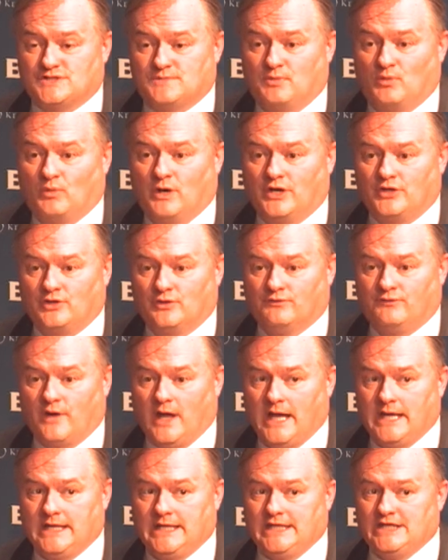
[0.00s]
But what you'll
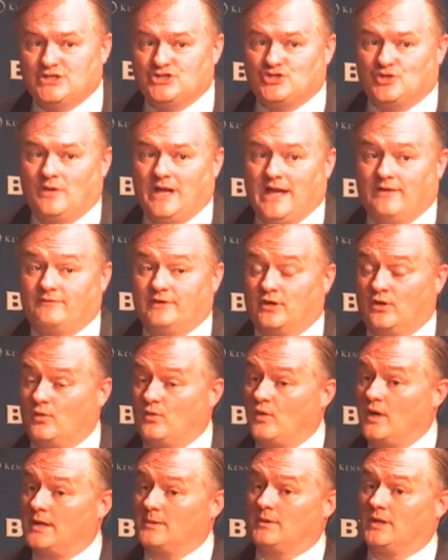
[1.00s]
find is you have
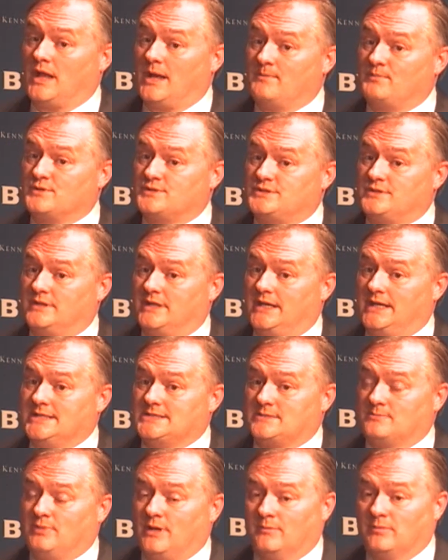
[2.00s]
incredible opportunities
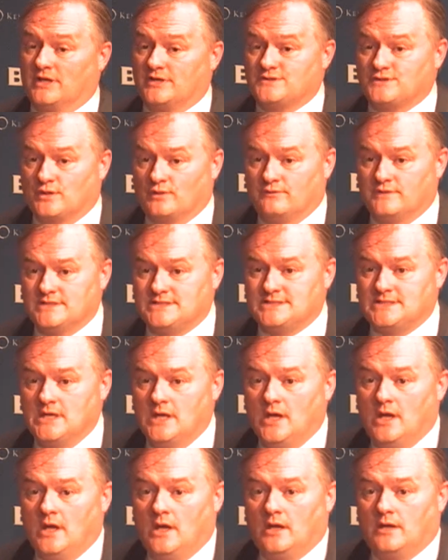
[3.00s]
in public service,
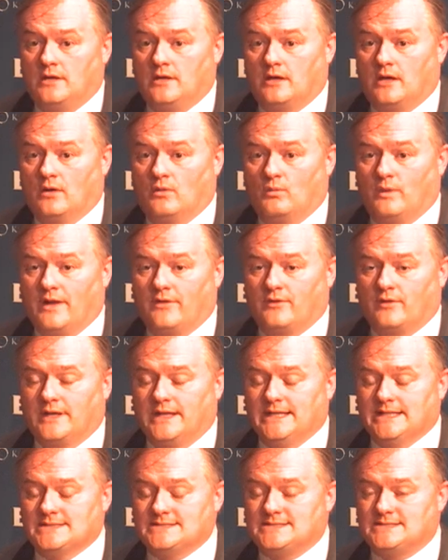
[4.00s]
you know, whether
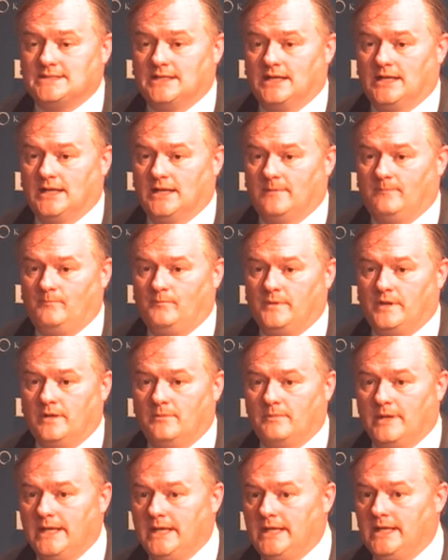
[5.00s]
it's
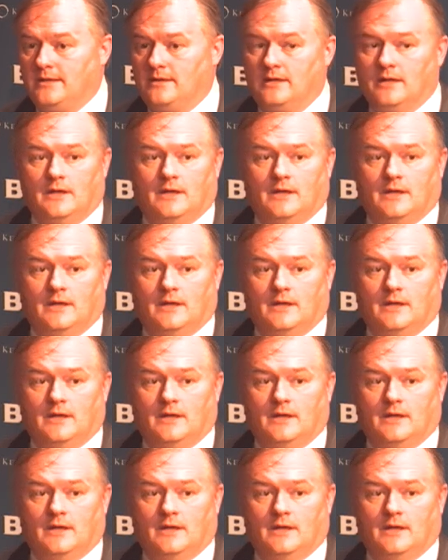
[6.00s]
meeting